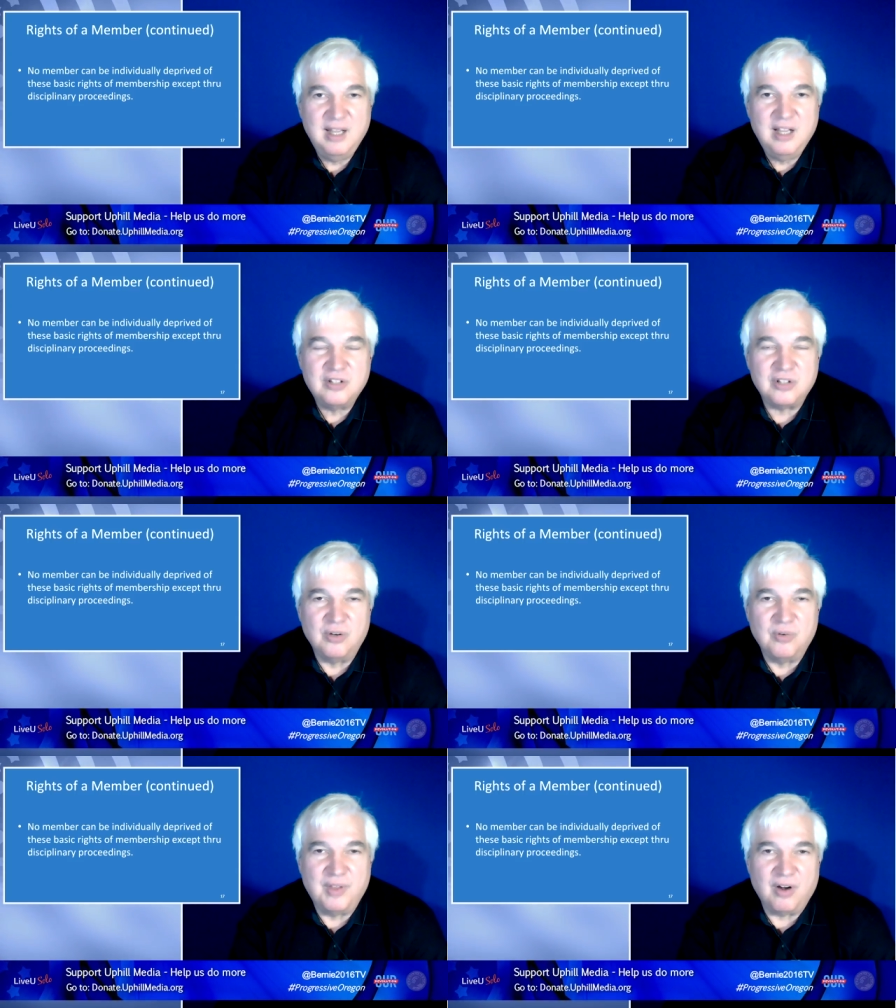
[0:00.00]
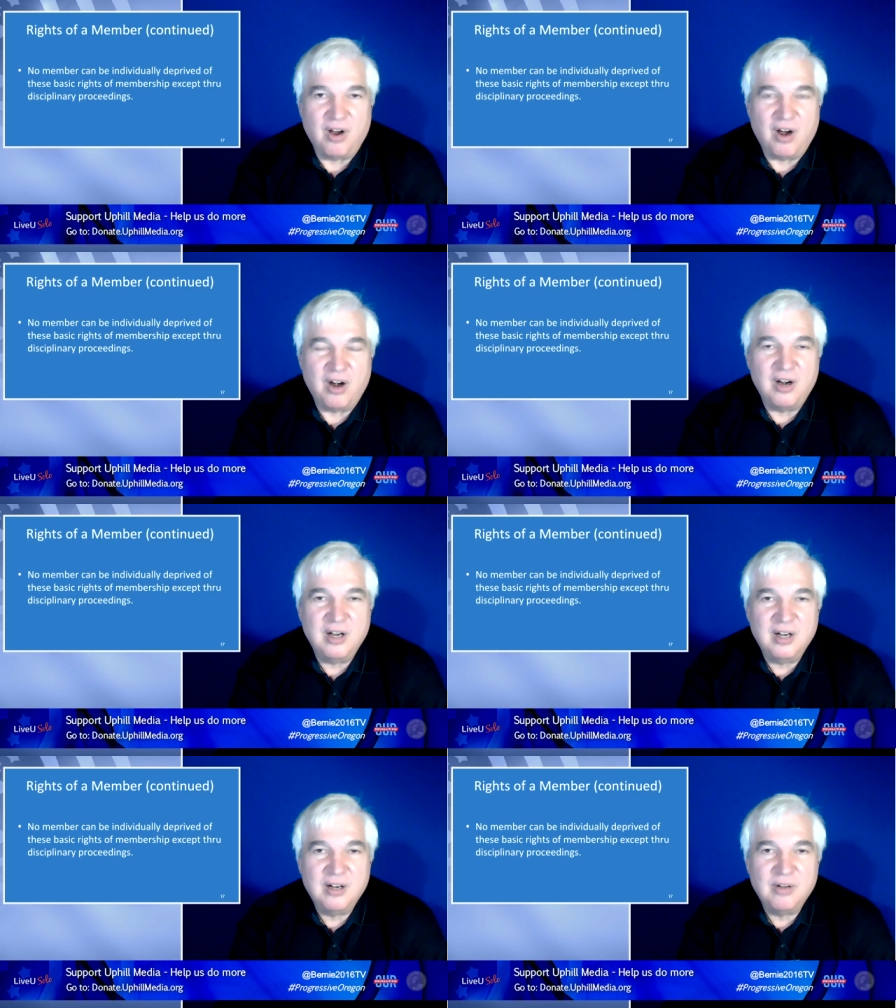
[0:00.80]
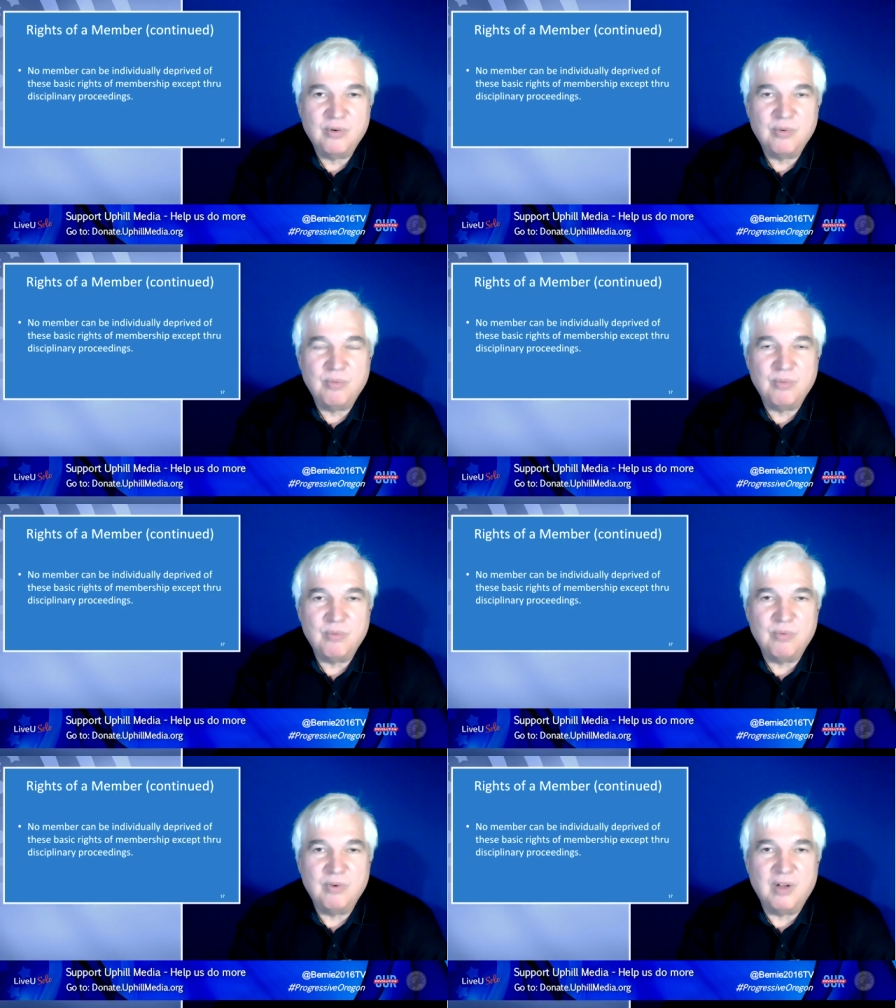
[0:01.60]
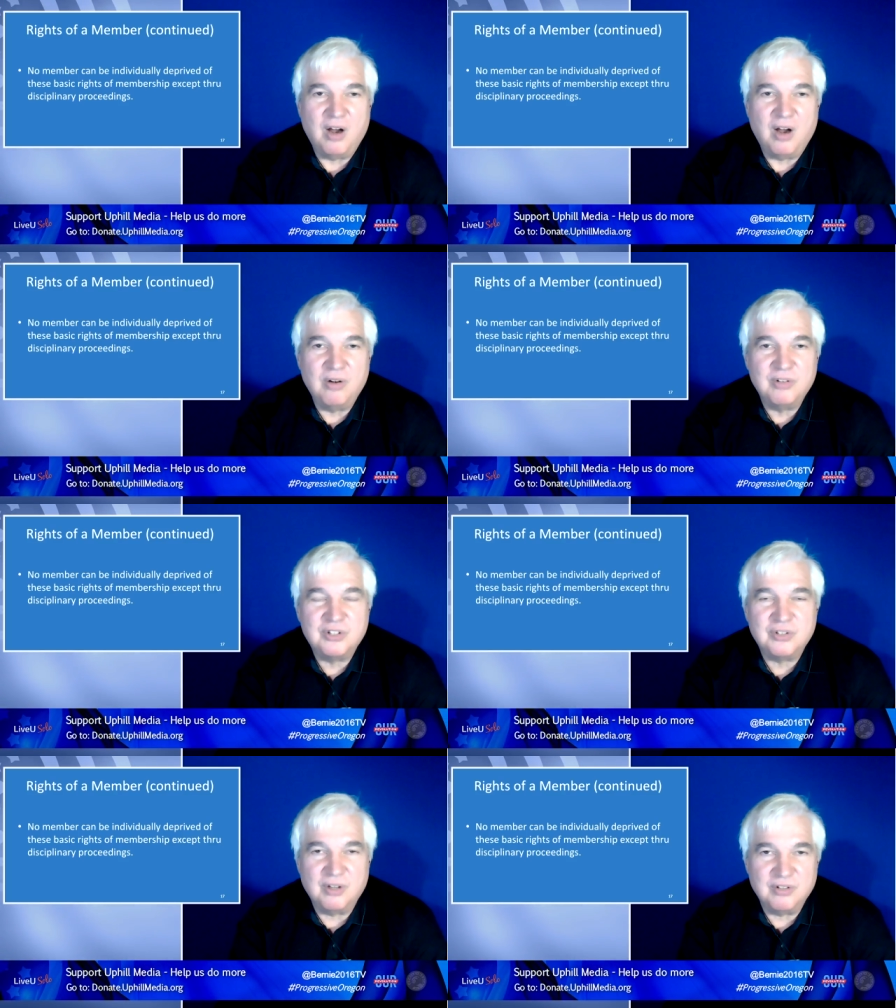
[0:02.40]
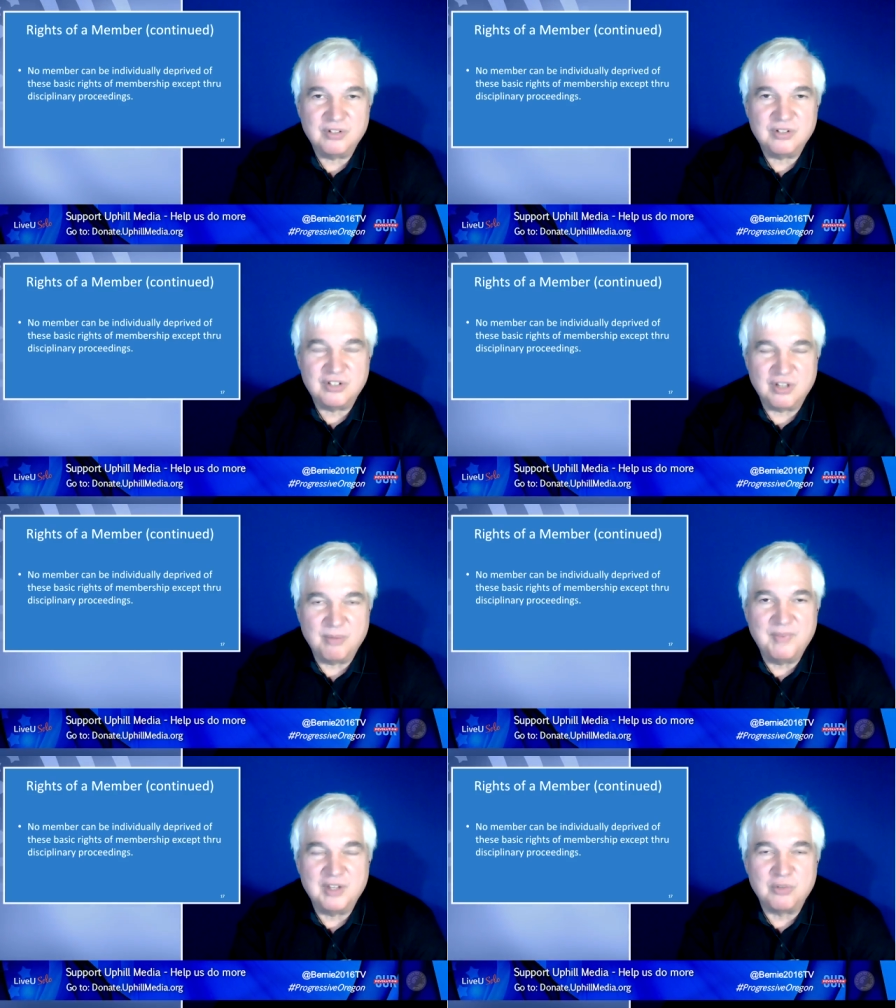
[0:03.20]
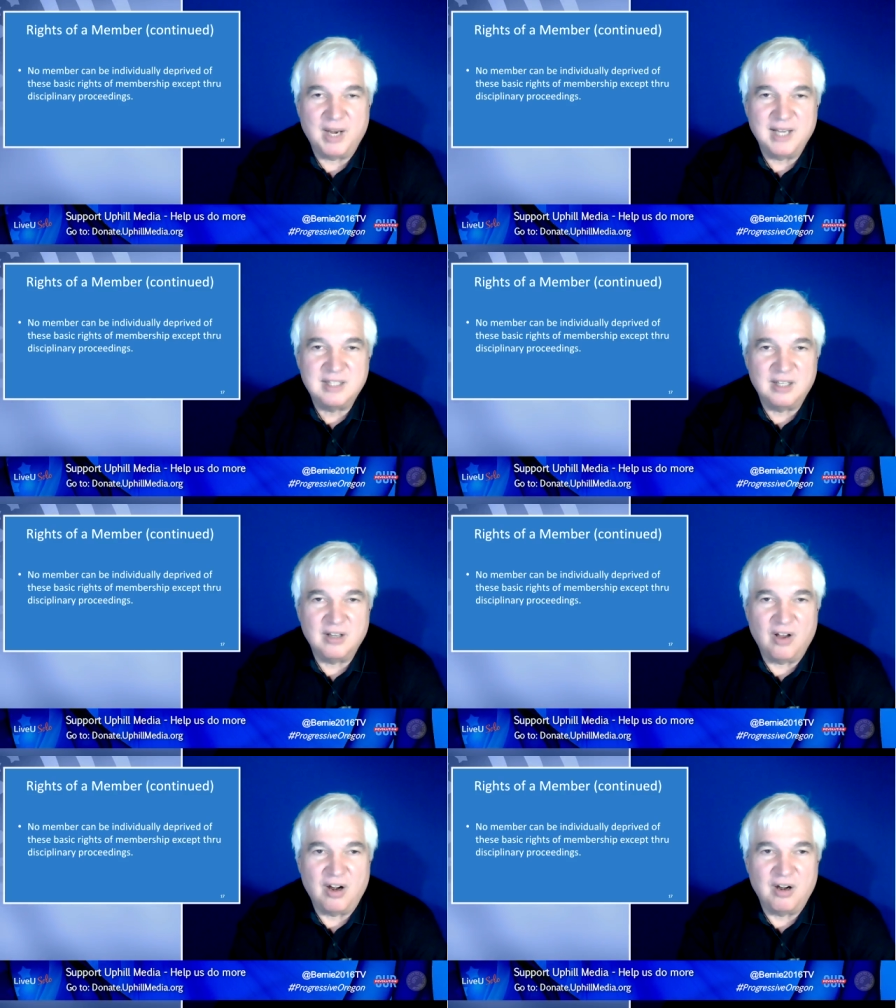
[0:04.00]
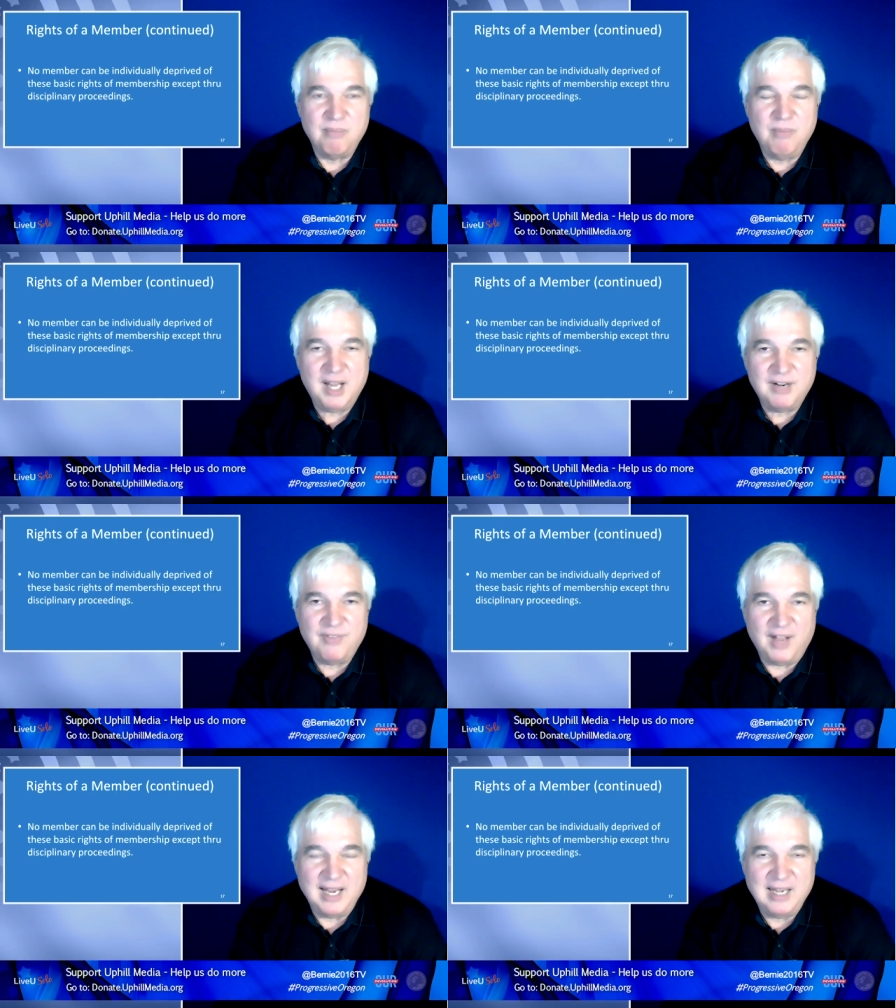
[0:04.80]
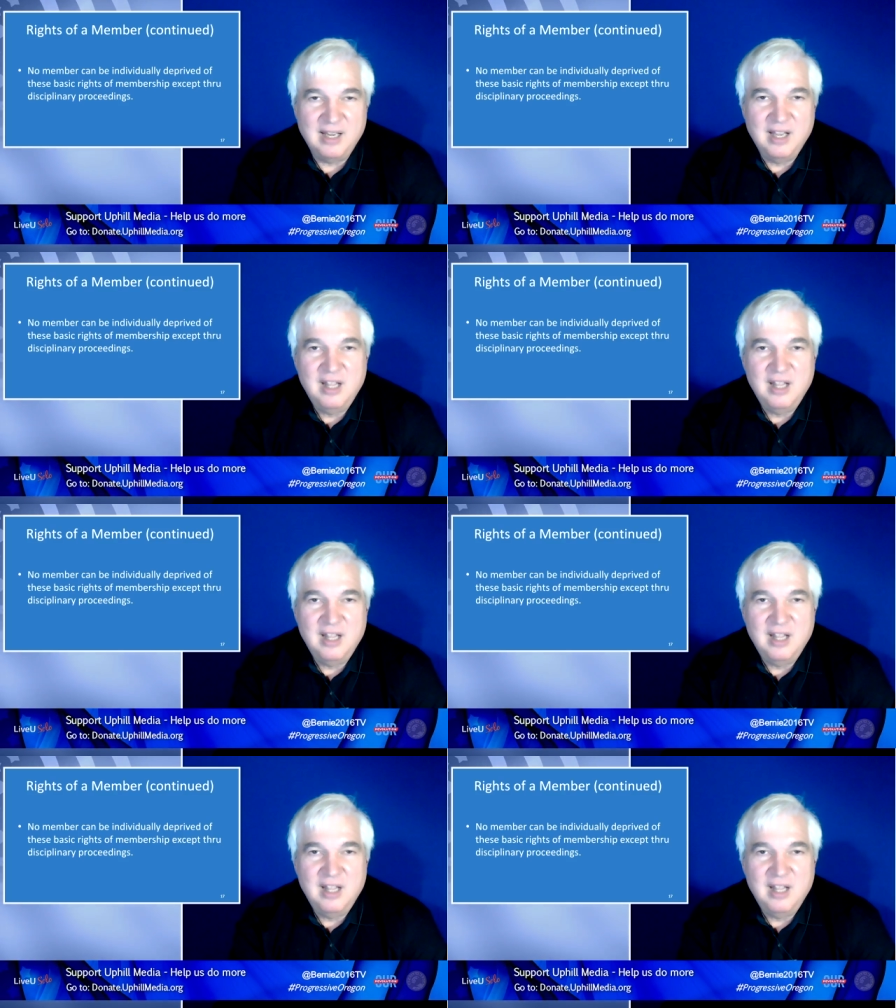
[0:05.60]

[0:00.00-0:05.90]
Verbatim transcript: So there are are so, some of these rights that are modified.